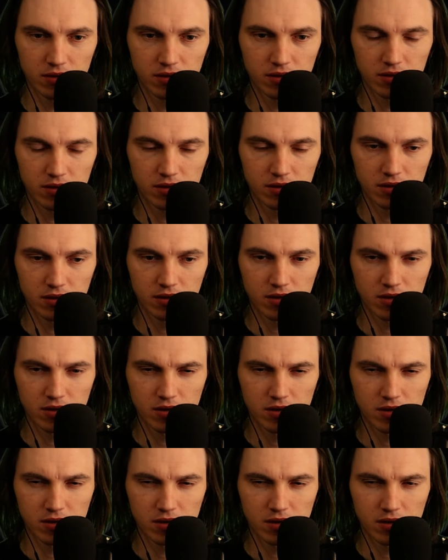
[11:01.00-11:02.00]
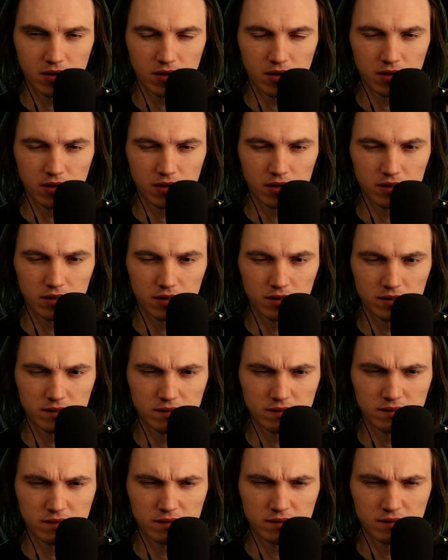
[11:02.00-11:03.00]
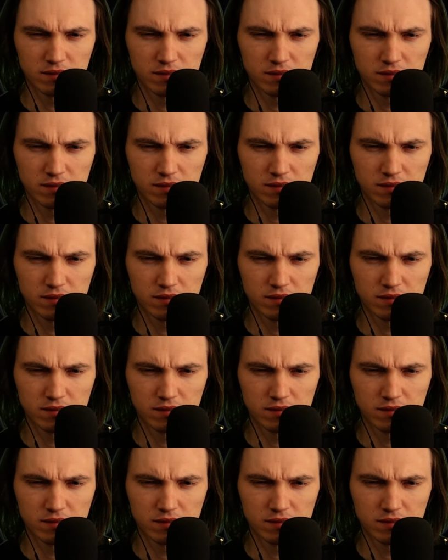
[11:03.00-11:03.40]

No one is speaking in this clip.